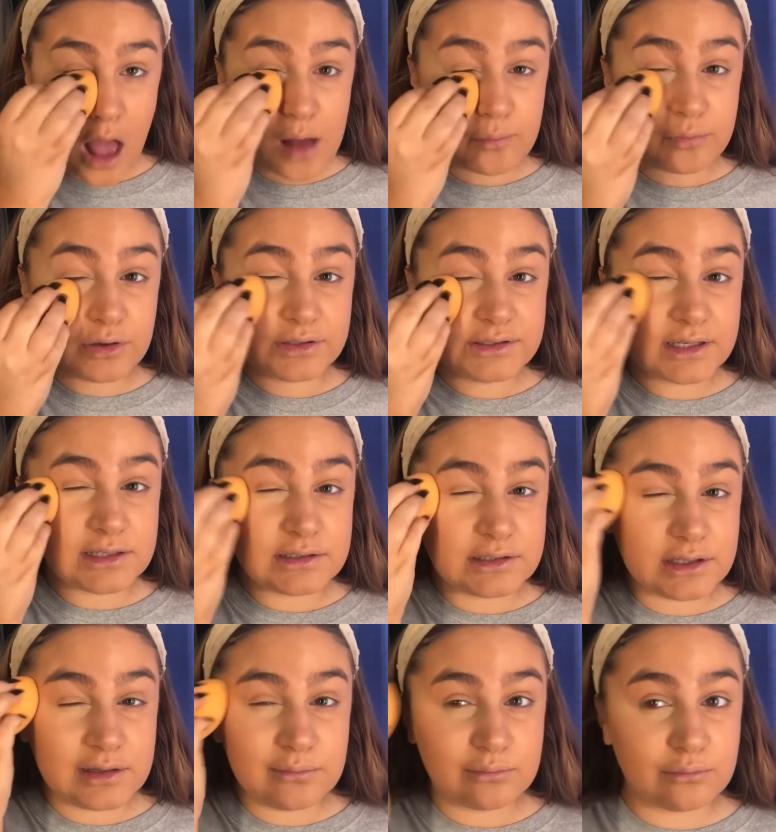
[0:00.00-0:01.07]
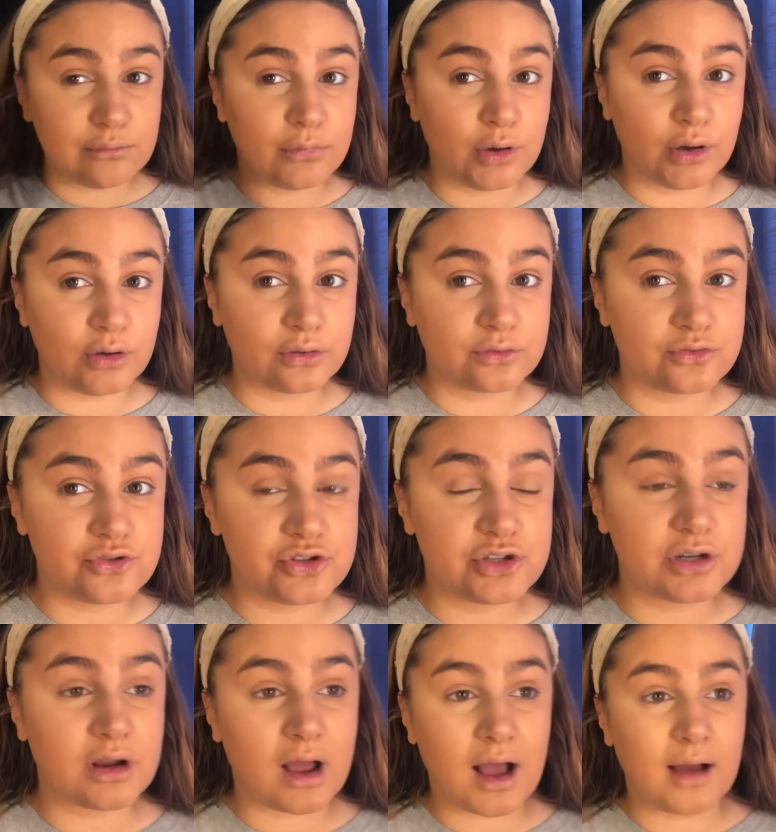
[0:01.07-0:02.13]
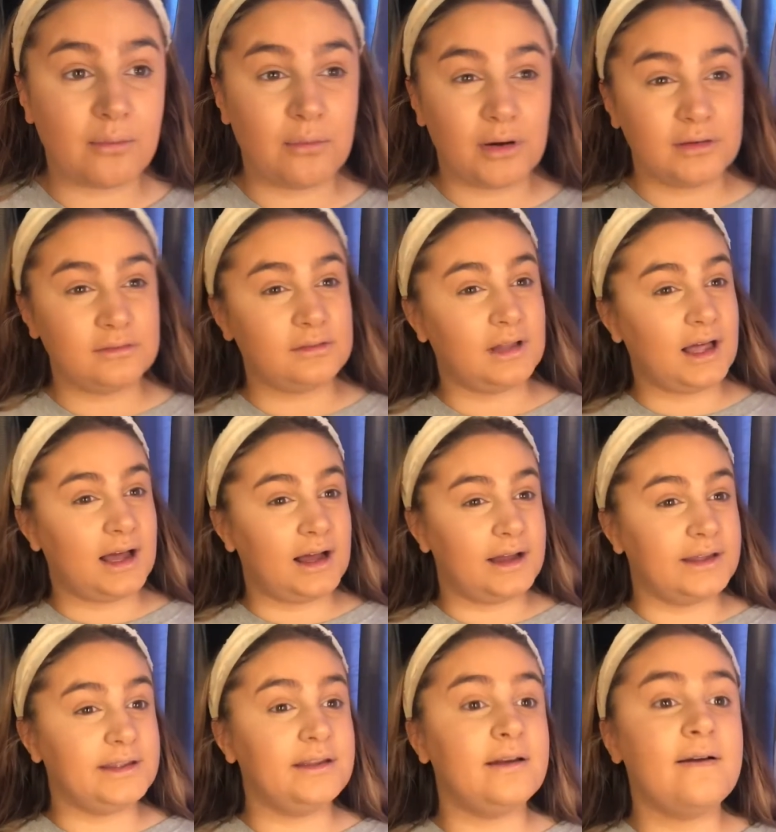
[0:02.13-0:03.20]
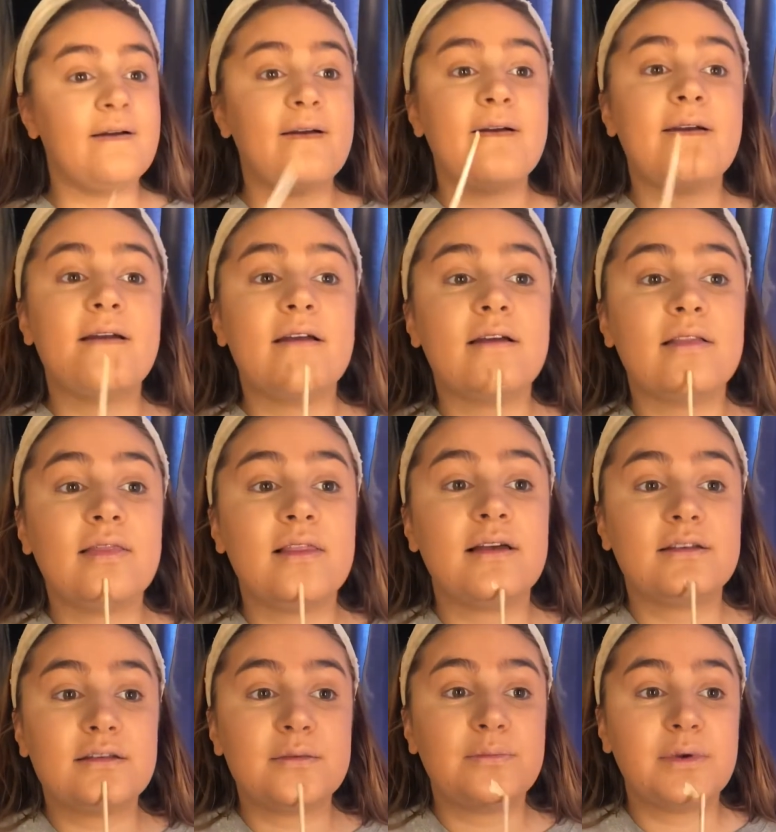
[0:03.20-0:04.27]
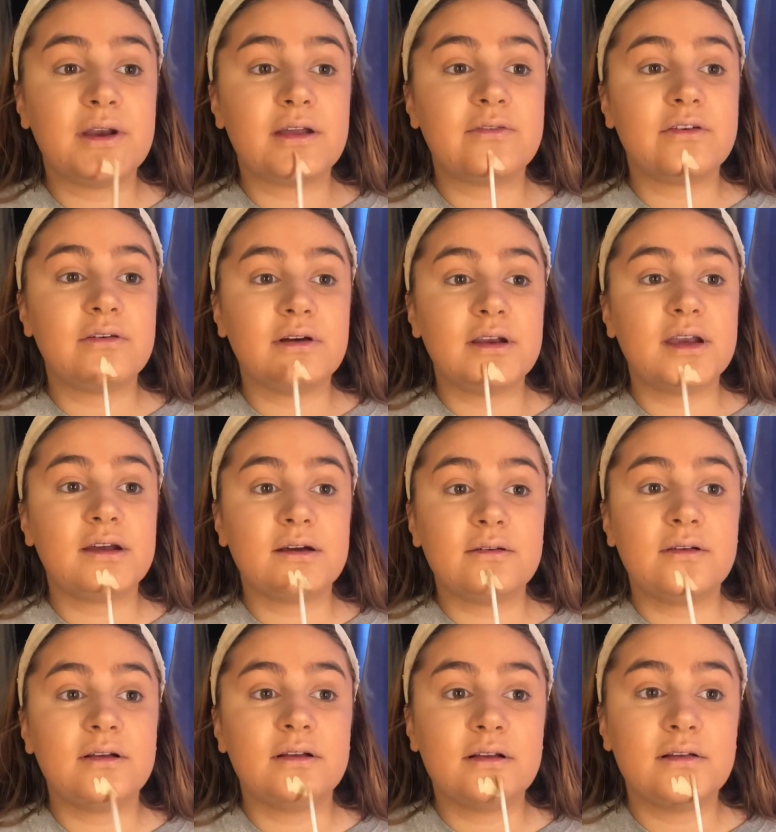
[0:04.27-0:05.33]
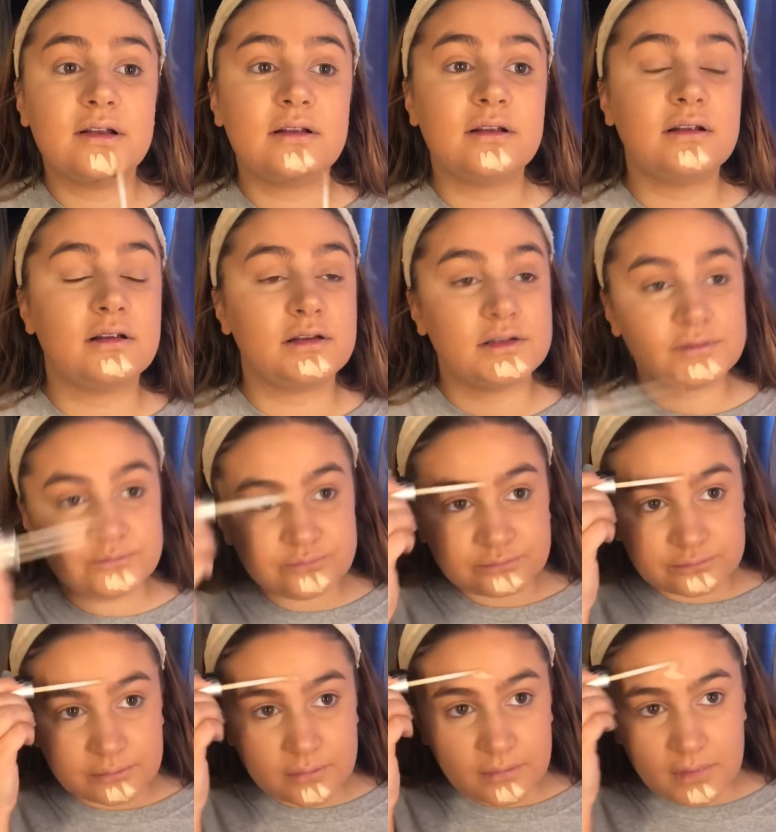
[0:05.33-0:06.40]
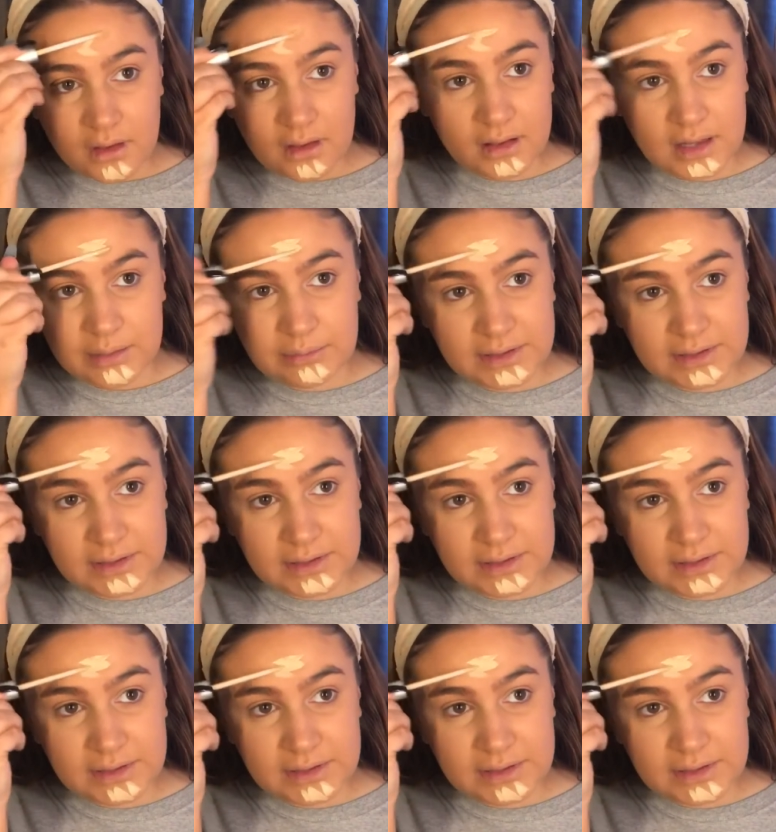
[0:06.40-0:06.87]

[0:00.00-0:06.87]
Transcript: But it didn't do much, I won't lie. Let's just put it everywhere now. Like, we